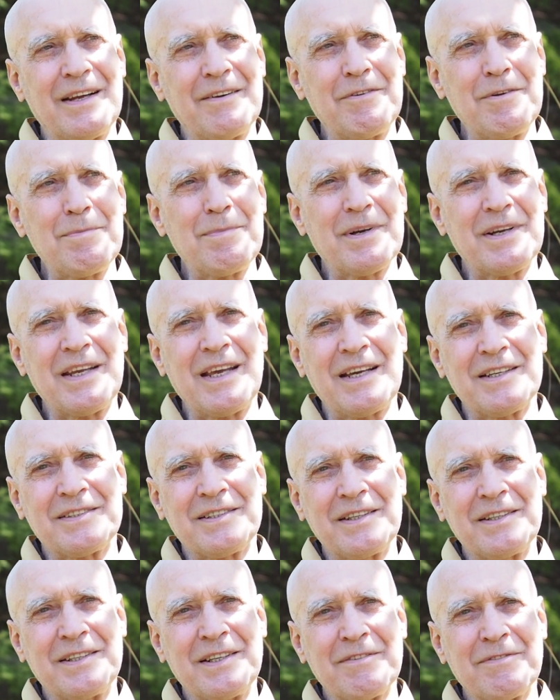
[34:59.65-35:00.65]
Everybody
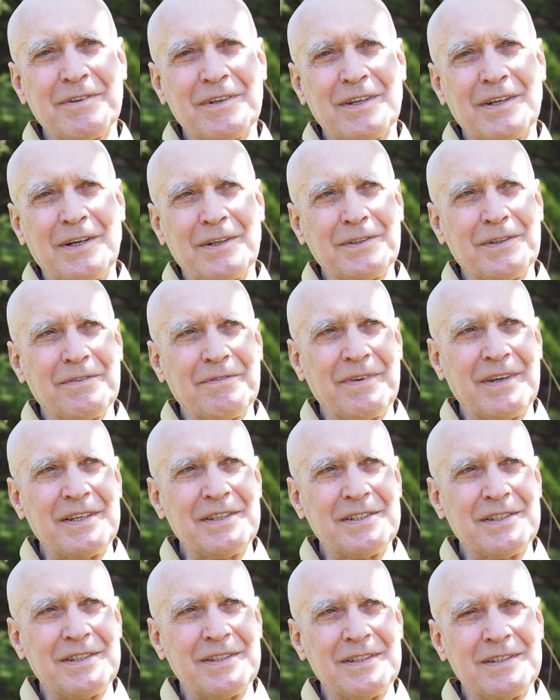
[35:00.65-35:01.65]
has a different
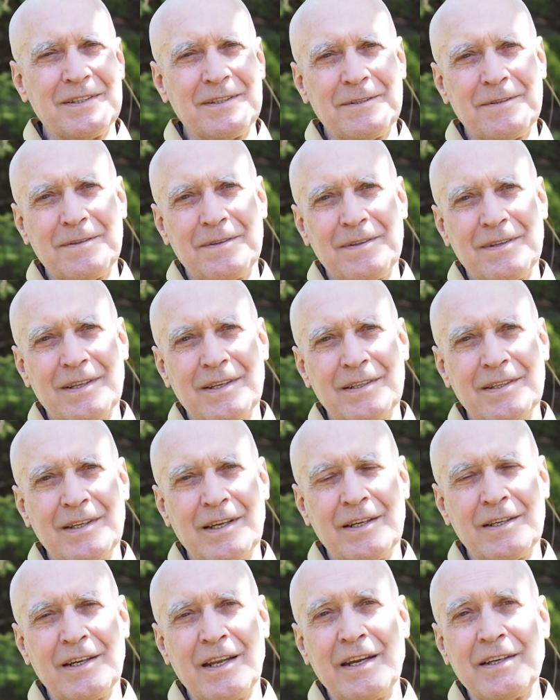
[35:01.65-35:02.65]
cultivation and
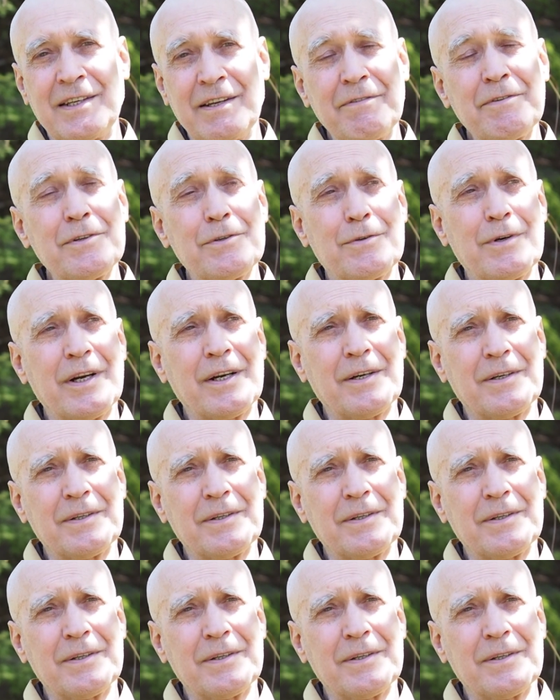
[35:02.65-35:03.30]
a different trigger